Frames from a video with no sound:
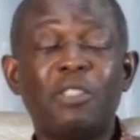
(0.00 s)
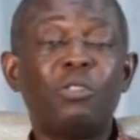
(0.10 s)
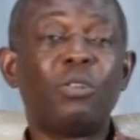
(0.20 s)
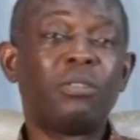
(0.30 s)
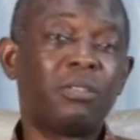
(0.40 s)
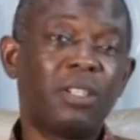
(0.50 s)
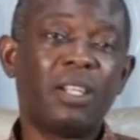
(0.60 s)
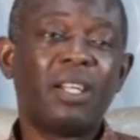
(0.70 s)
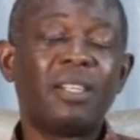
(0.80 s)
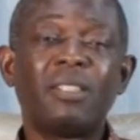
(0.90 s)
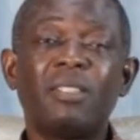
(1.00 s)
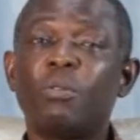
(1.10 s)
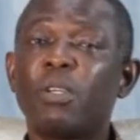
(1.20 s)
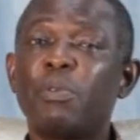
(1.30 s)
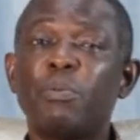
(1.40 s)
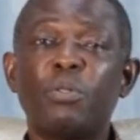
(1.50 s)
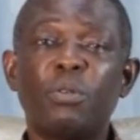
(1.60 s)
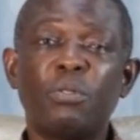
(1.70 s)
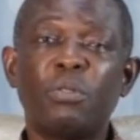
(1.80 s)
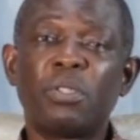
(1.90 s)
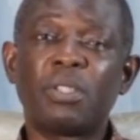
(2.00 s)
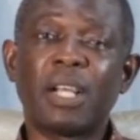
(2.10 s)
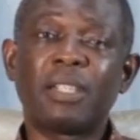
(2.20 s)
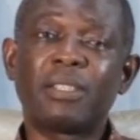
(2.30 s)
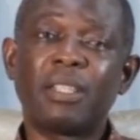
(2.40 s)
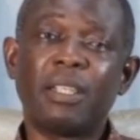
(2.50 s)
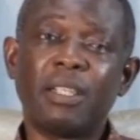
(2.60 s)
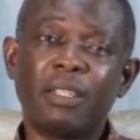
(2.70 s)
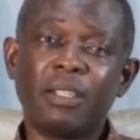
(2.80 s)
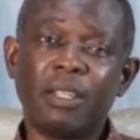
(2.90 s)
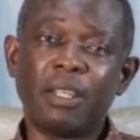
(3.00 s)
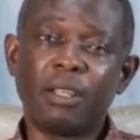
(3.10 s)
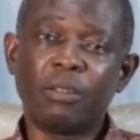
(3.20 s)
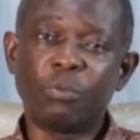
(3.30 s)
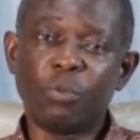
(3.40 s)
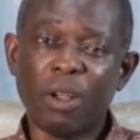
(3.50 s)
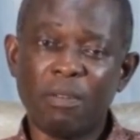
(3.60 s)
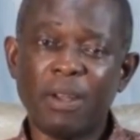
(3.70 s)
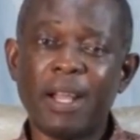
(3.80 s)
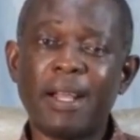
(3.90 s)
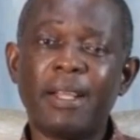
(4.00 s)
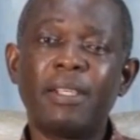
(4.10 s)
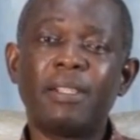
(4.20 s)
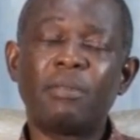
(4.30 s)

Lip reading: And you know, what people don't know is that whoever,